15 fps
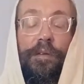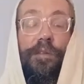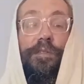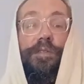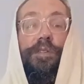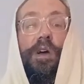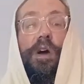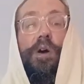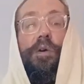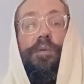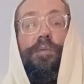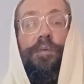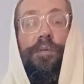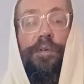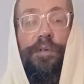
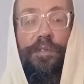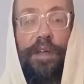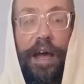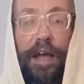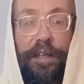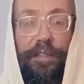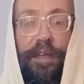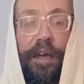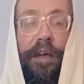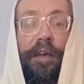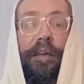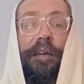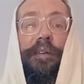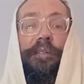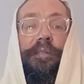So the
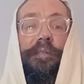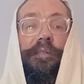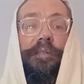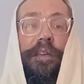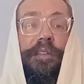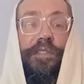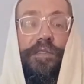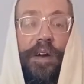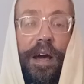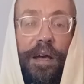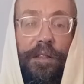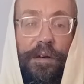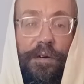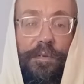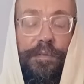idea is as
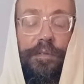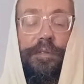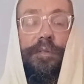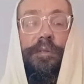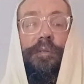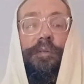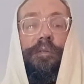follows.